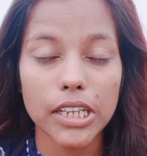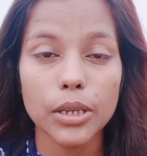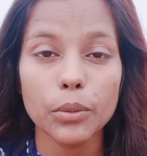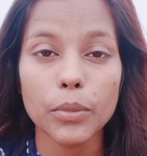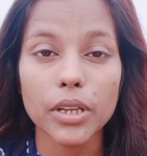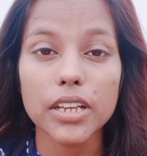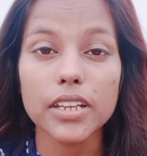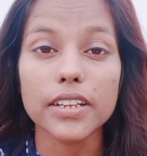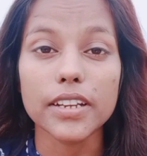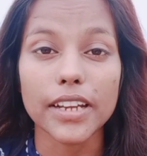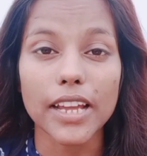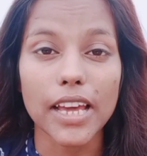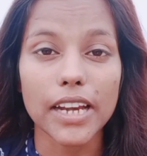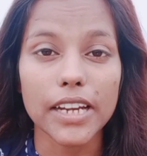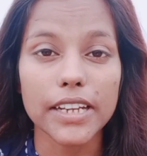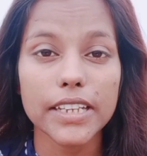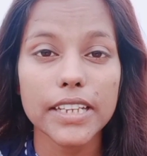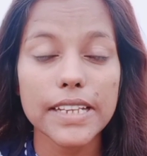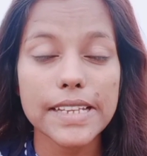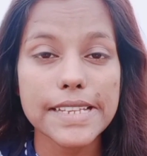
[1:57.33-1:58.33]

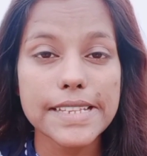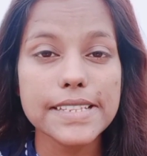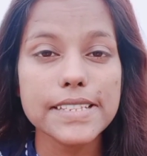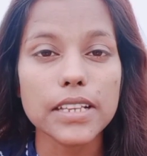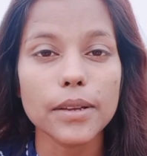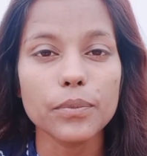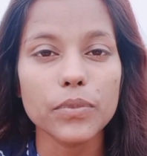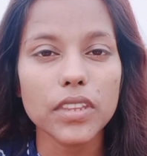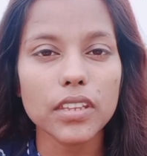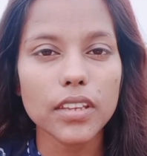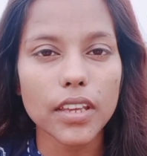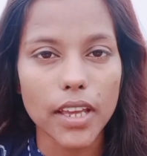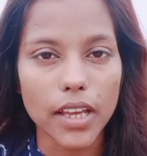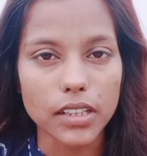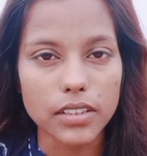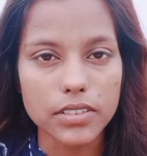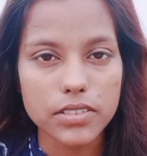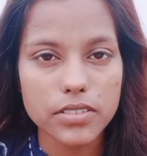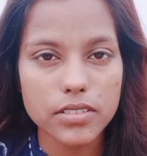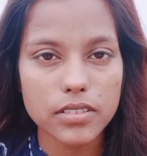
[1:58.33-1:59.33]
Reality is something
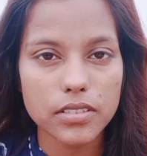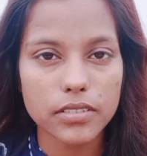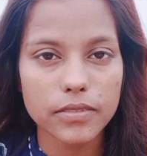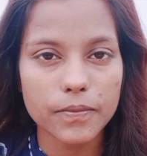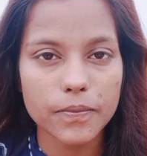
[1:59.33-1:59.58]
else.